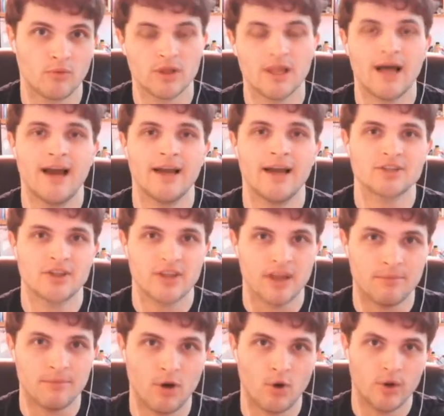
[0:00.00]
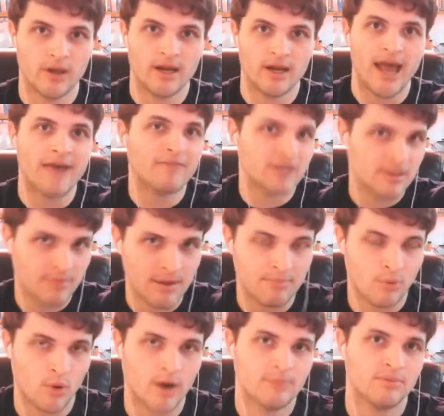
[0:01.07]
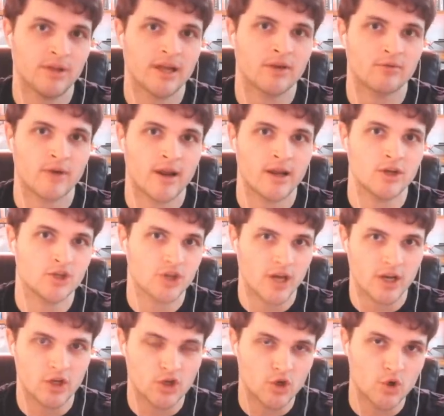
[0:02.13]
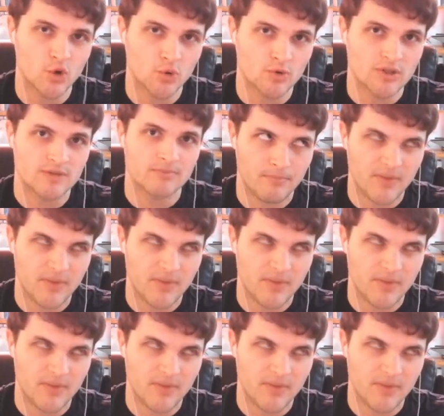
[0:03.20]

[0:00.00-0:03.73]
relies on the opponent having to be point blank range and you